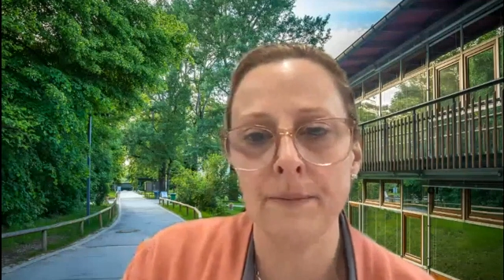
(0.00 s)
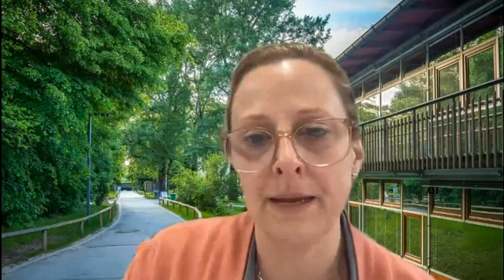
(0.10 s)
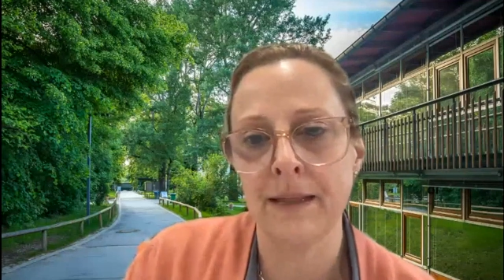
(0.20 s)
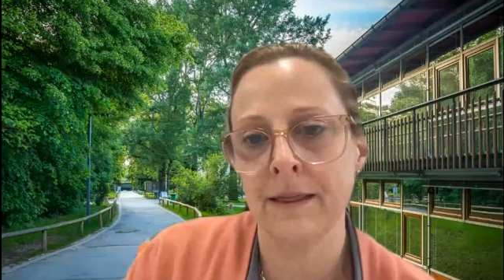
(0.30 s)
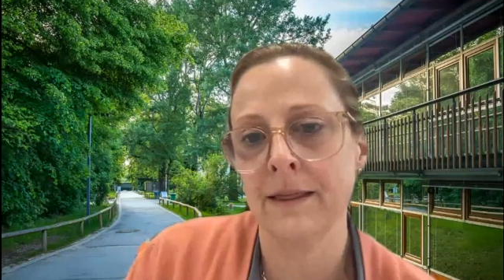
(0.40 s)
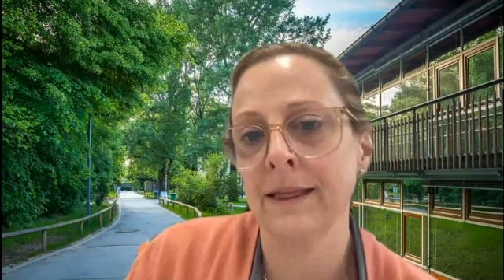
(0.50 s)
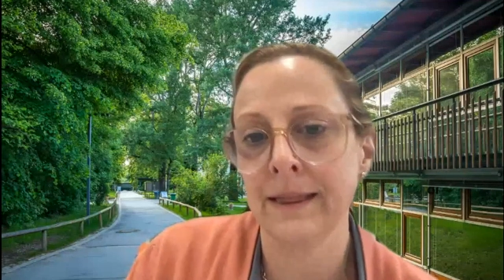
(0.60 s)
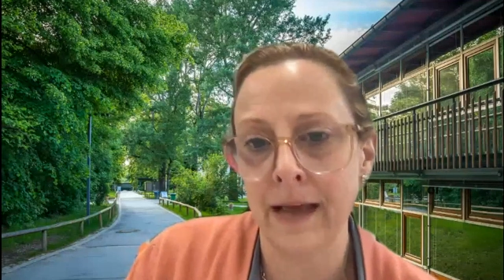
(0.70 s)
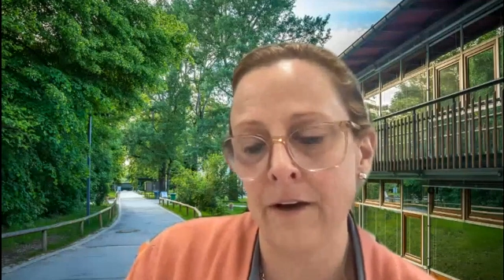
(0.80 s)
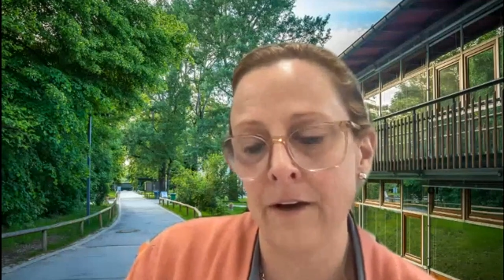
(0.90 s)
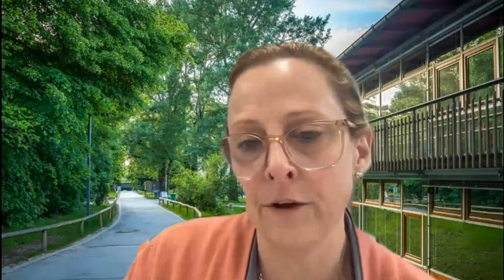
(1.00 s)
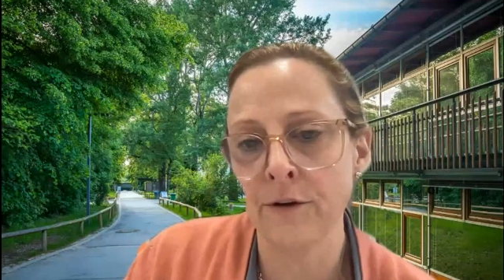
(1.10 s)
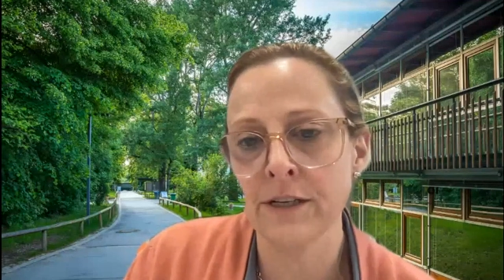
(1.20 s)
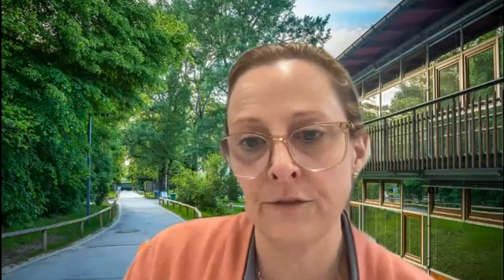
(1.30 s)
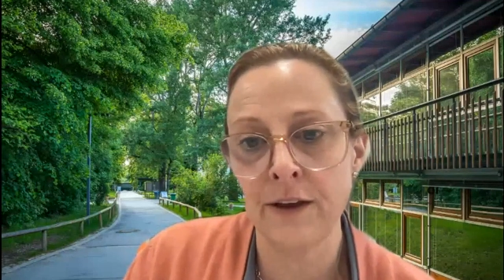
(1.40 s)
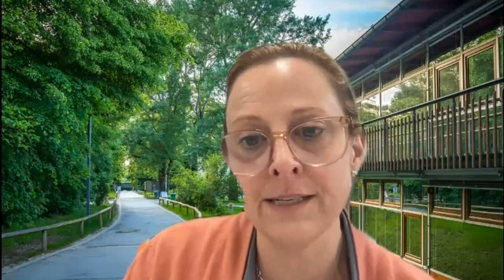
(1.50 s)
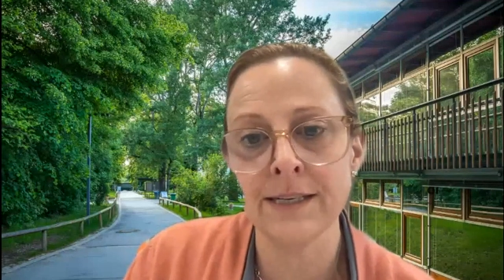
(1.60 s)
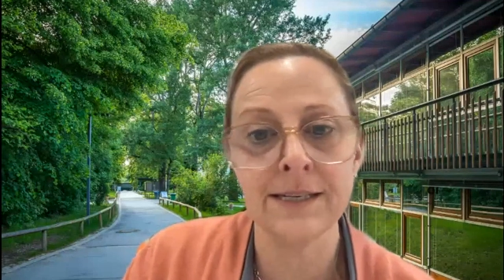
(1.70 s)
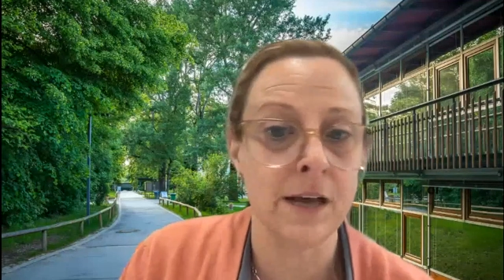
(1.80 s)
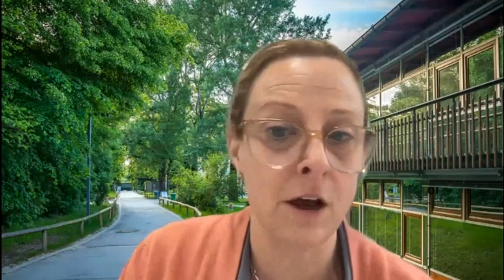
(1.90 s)
in various
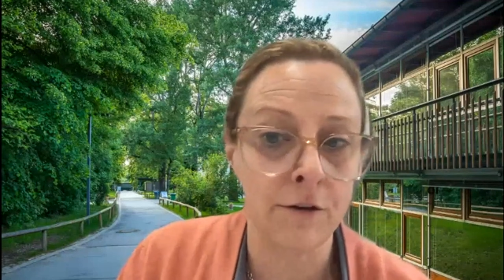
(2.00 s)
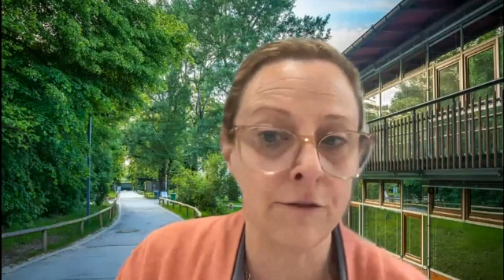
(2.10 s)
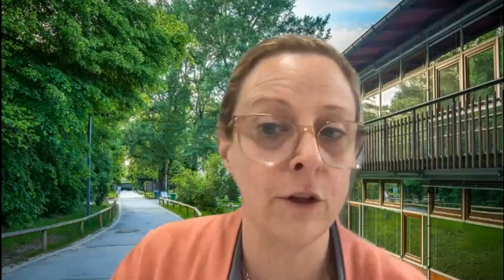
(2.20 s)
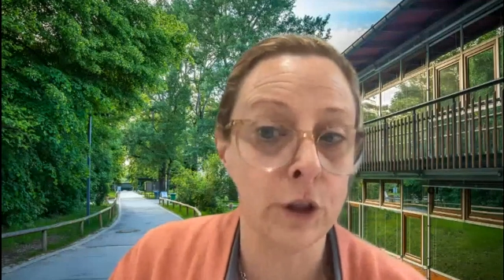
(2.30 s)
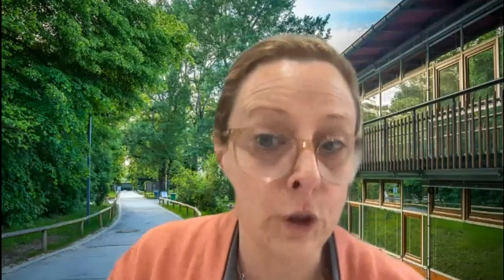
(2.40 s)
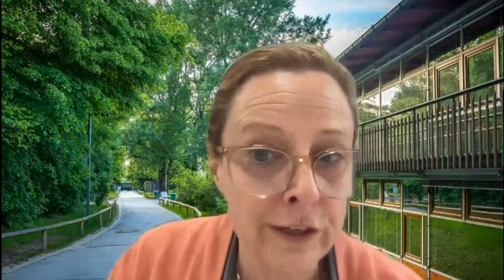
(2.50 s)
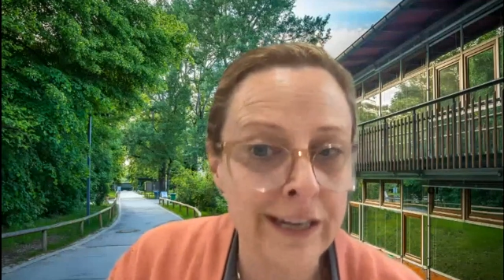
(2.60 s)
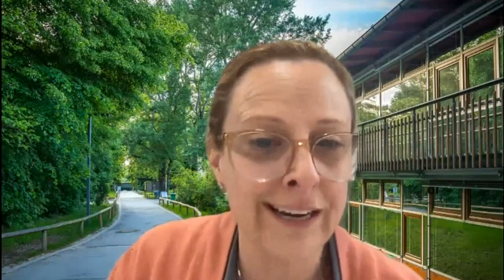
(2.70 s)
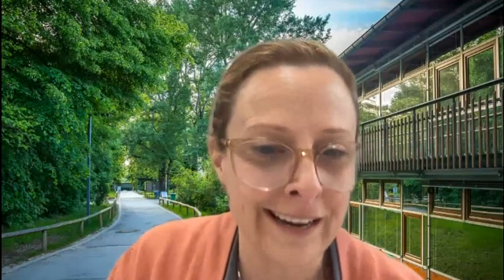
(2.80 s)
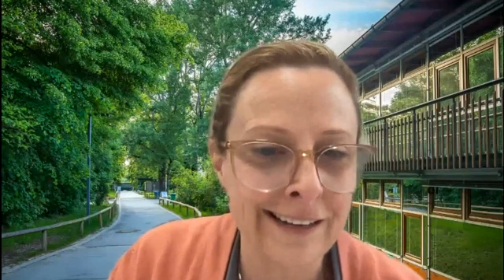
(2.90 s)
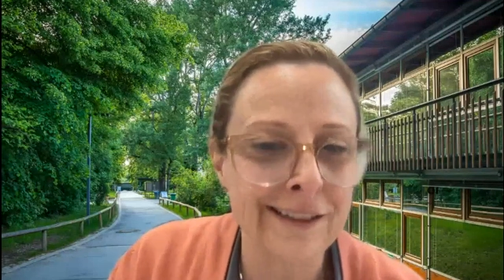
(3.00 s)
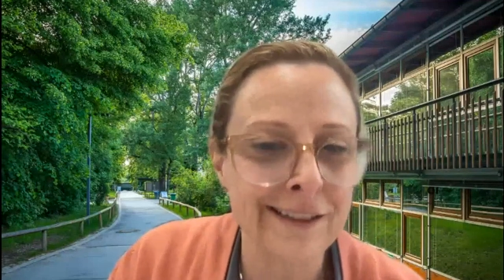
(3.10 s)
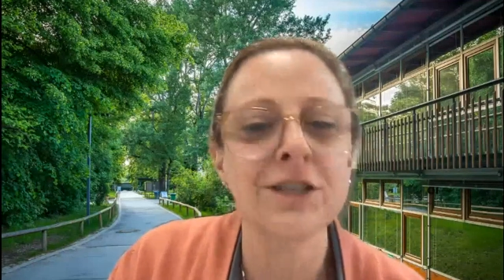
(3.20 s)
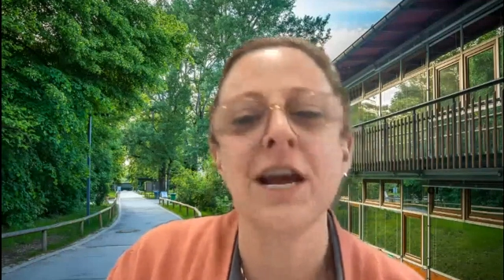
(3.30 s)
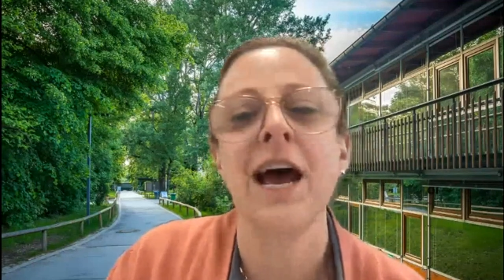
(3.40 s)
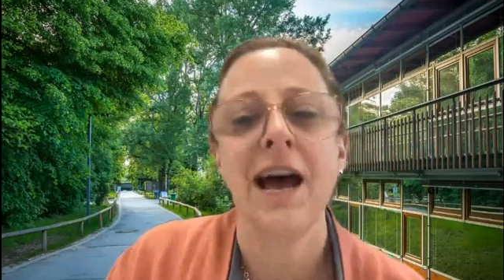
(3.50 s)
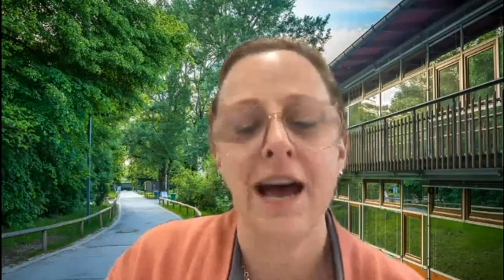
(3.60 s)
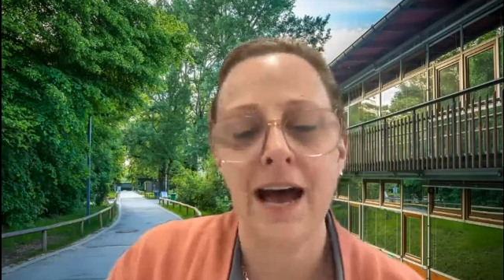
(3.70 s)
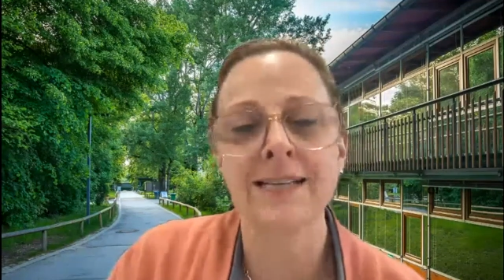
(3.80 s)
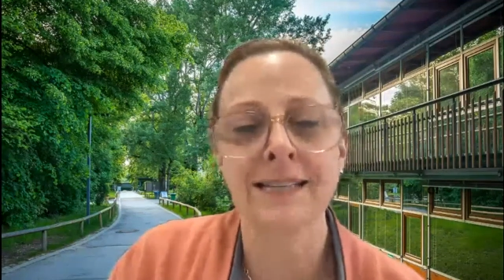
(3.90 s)
phases of learning English
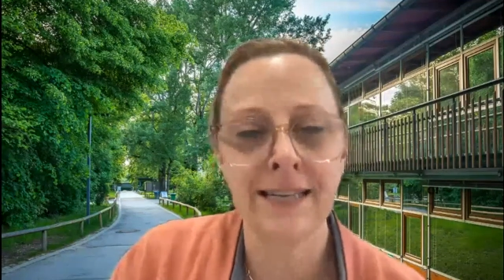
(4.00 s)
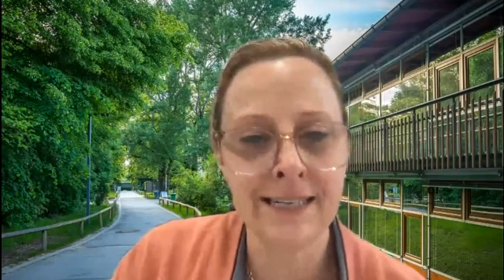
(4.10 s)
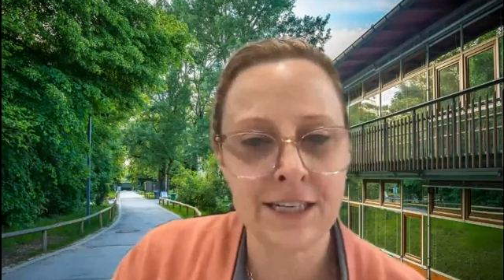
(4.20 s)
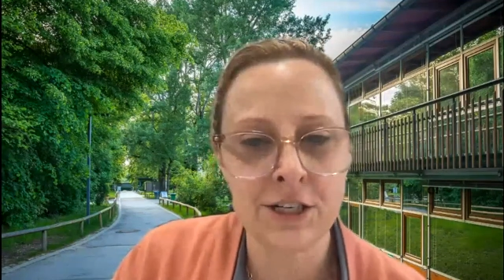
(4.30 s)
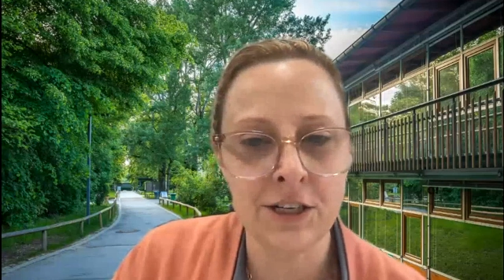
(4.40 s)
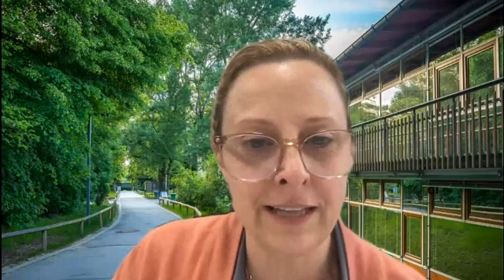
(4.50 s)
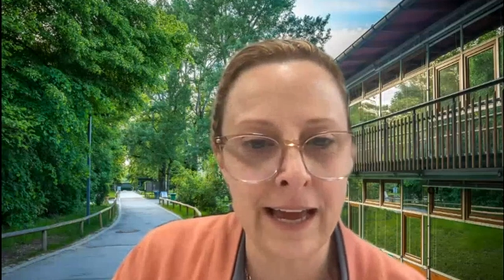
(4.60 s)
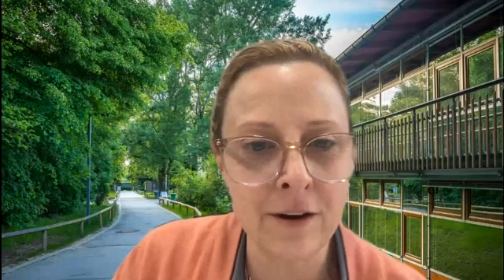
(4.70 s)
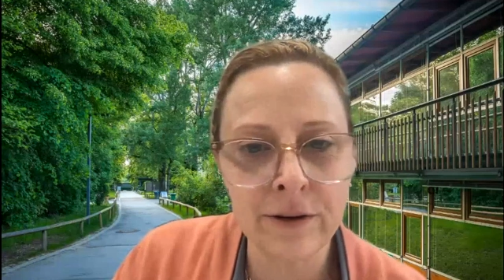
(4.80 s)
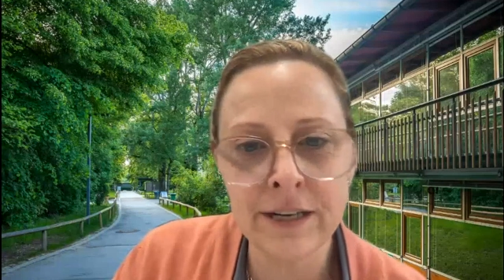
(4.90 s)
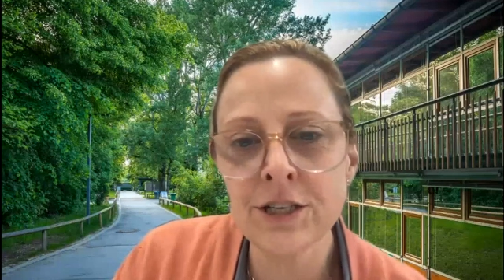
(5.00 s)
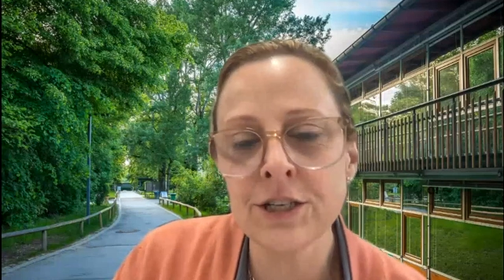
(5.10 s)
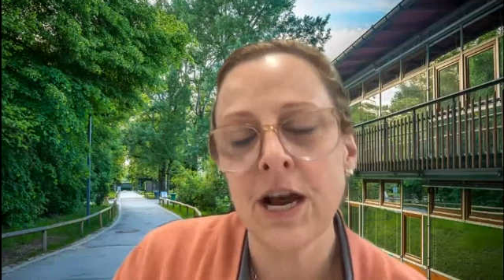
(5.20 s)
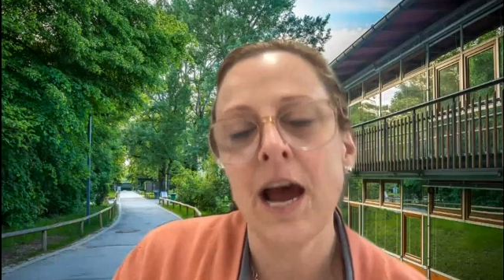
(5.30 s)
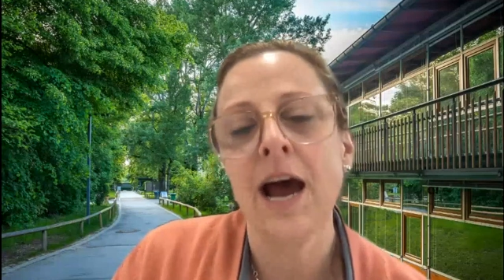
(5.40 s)
as an additional language.